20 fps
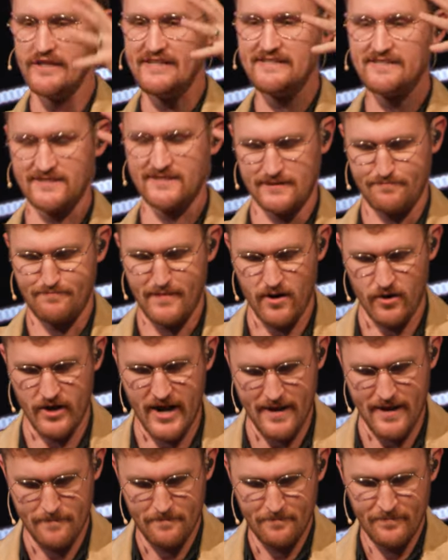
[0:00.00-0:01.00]

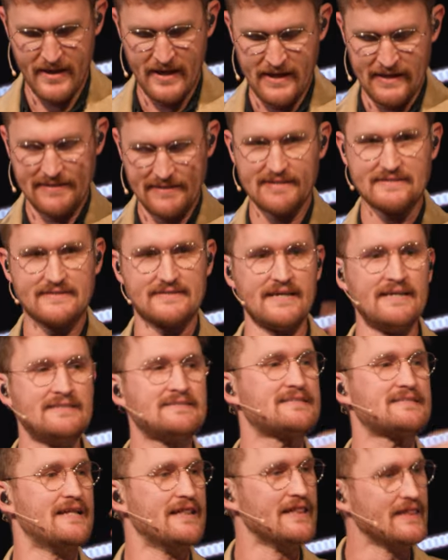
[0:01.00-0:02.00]
Spirit
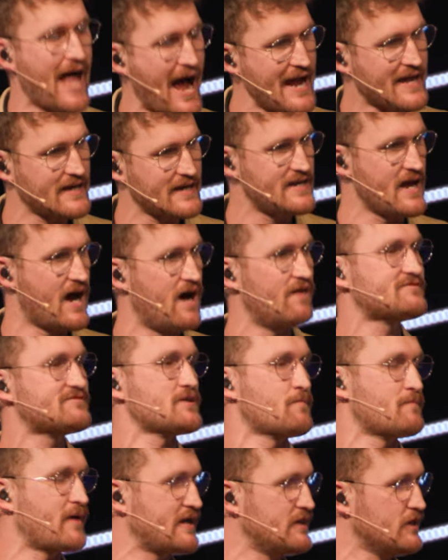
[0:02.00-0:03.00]
descends like a dove.
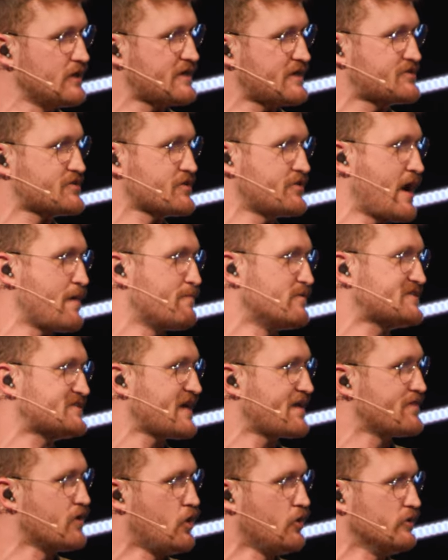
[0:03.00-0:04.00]
Somebody look at your neighbor and say,
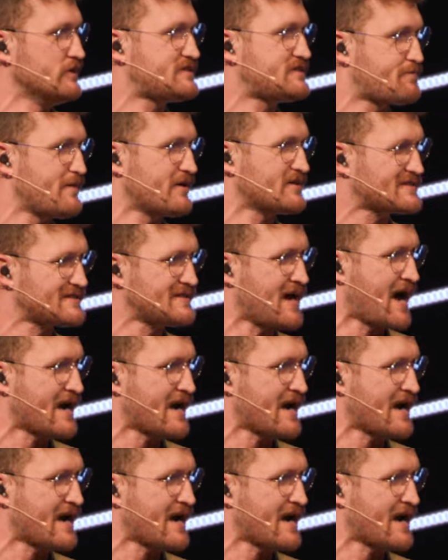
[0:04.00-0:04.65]
the Holy Spirit's not a